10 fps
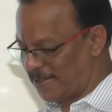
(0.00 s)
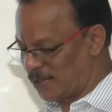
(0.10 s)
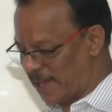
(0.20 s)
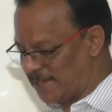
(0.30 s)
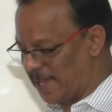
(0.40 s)

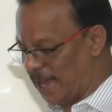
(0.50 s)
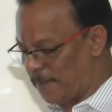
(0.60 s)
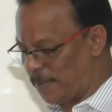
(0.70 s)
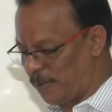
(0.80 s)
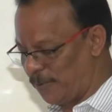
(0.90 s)
So I say
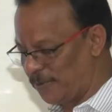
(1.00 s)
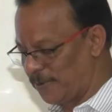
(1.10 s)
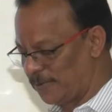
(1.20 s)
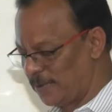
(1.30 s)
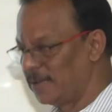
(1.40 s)
approve,
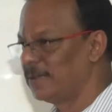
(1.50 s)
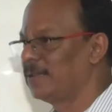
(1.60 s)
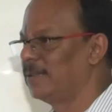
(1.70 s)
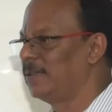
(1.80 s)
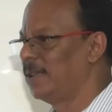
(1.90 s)

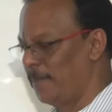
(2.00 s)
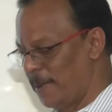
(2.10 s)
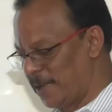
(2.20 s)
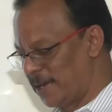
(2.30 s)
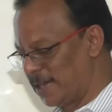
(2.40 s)
the
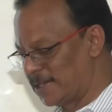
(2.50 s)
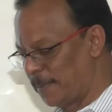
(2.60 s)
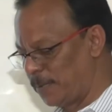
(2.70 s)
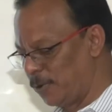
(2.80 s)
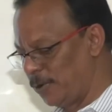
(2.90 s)
member gets
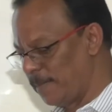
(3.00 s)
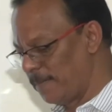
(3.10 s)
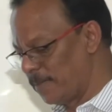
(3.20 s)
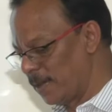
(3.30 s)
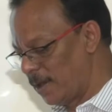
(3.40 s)
approved.
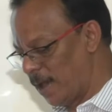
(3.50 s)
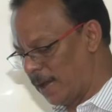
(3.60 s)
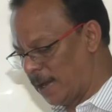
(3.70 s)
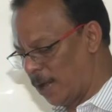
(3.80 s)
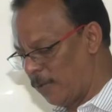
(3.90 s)
Uh,
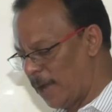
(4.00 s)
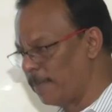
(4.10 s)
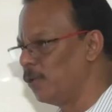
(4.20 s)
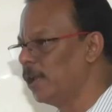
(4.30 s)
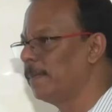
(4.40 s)
now I
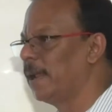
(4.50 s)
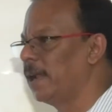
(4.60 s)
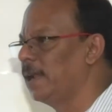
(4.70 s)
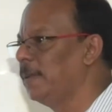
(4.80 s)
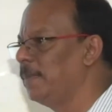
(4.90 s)
am doing
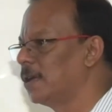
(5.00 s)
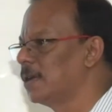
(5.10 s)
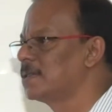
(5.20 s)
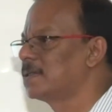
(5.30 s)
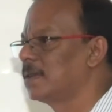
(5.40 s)
blindly
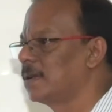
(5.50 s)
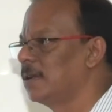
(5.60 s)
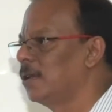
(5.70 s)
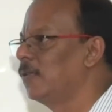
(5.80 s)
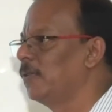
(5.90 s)
because
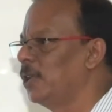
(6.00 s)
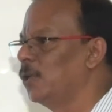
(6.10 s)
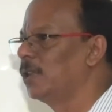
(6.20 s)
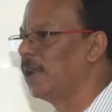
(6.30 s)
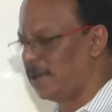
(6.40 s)
you know we
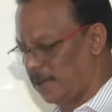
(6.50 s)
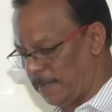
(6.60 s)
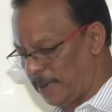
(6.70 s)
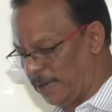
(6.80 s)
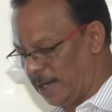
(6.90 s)
know that uh,
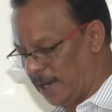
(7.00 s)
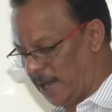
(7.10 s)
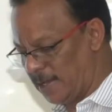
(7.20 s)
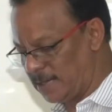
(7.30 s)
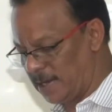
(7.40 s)
Praveen
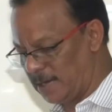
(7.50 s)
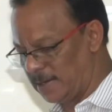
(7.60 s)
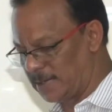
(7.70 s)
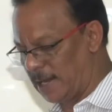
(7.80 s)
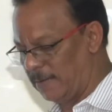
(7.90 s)
Raj
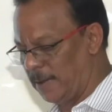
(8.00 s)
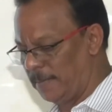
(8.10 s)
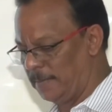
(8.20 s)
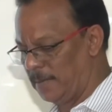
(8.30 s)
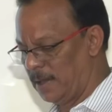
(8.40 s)
and
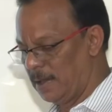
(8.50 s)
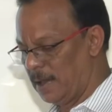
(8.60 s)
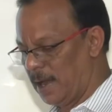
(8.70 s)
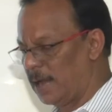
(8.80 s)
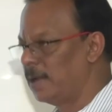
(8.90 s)
Selvam
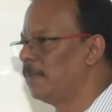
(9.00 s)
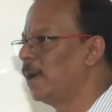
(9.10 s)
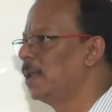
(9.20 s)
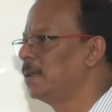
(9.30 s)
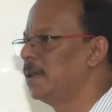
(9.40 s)
and
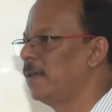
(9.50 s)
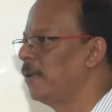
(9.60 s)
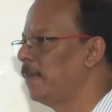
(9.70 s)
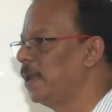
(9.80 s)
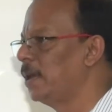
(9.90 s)
Balaji
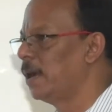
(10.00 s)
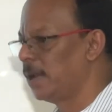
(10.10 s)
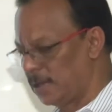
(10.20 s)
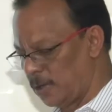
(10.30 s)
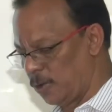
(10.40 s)
everybody are
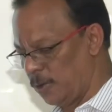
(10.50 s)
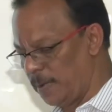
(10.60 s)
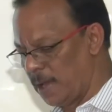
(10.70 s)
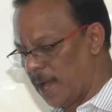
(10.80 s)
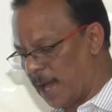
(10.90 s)
in the group.
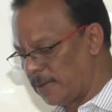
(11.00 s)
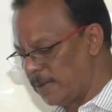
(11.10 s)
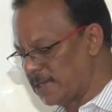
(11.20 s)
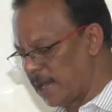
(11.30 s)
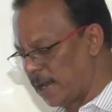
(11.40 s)

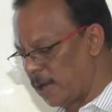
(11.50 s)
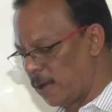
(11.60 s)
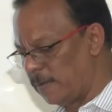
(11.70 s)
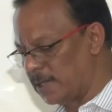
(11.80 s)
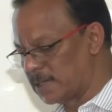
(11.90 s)
Otherwise I can
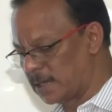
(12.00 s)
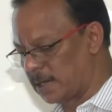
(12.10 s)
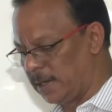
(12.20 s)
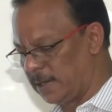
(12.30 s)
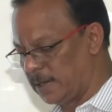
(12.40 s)
always
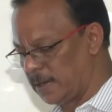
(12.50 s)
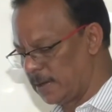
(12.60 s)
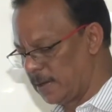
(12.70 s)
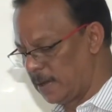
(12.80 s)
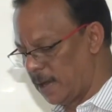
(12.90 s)
click
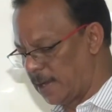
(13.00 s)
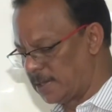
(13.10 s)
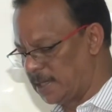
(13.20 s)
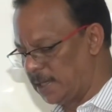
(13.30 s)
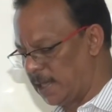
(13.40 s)
and
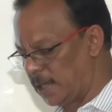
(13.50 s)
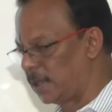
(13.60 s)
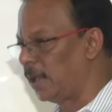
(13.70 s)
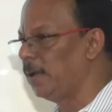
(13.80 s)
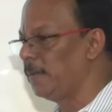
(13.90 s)
see their
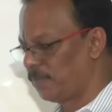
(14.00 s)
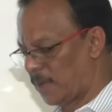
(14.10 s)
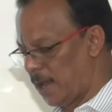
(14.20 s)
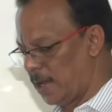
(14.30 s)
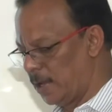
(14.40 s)
thing.
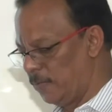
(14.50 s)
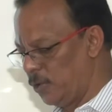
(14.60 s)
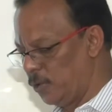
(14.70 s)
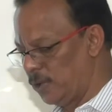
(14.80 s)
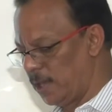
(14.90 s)
I can
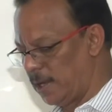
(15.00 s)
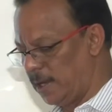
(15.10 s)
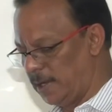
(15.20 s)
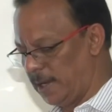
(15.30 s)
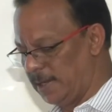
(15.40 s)
view their
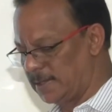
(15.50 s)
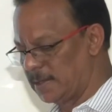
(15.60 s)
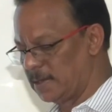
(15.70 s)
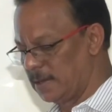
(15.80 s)
details